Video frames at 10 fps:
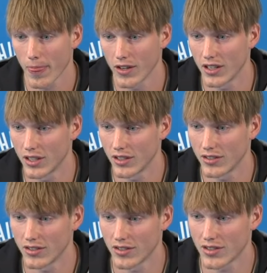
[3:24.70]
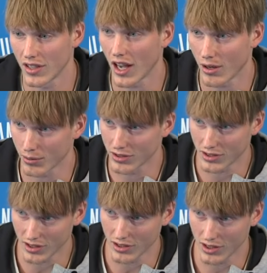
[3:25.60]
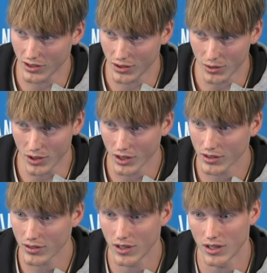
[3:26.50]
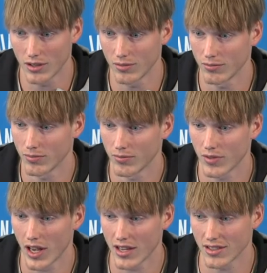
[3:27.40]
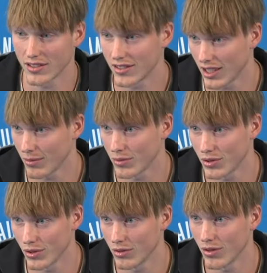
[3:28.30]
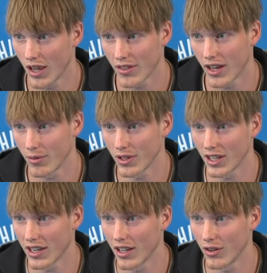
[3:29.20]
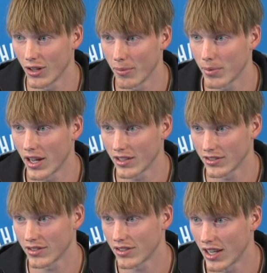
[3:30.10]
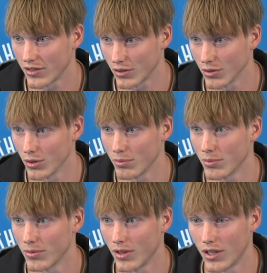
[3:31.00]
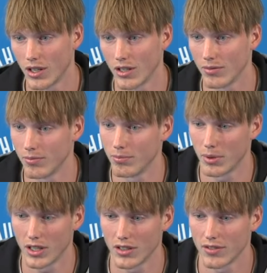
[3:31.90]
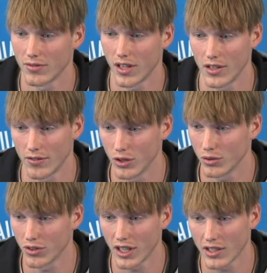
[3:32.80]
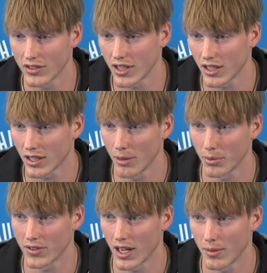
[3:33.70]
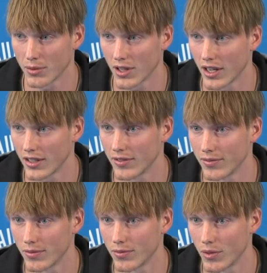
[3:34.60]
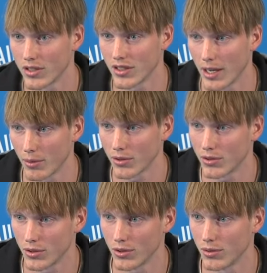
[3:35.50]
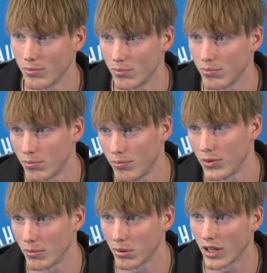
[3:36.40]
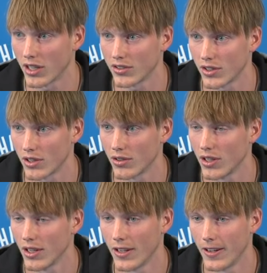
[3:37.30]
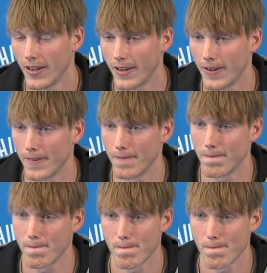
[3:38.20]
uh, see how resilient you are um, as a team too. I thought we kind of held up as as a group, um, but individually, I just had a couple times where I wasn't able to to play. So um,